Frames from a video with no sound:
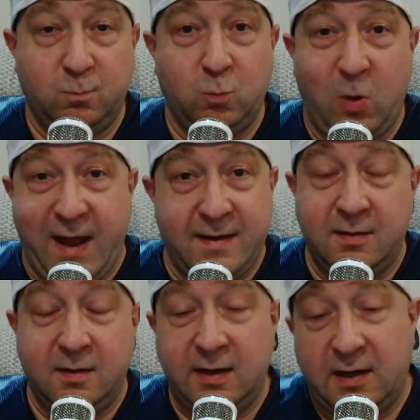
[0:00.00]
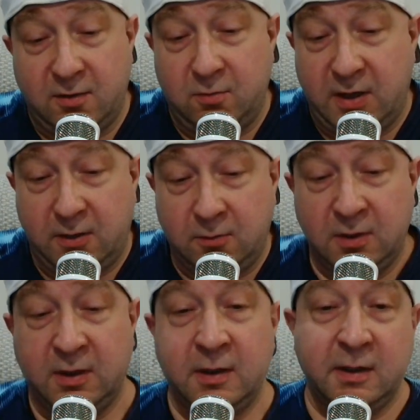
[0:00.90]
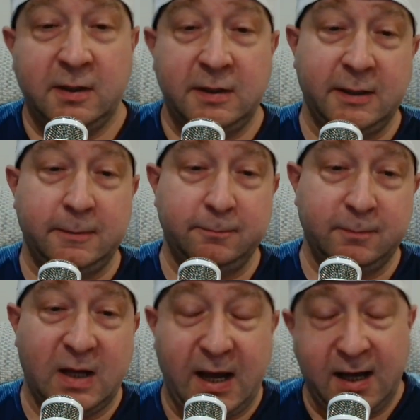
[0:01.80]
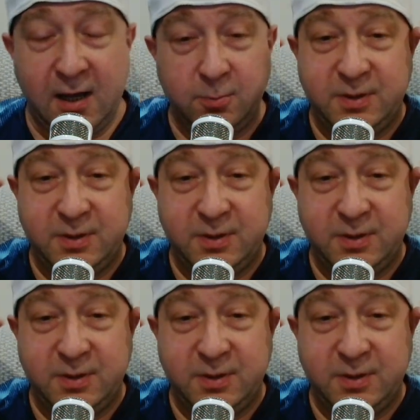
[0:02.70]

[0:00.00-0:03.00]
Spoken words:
When? I don't know. I hope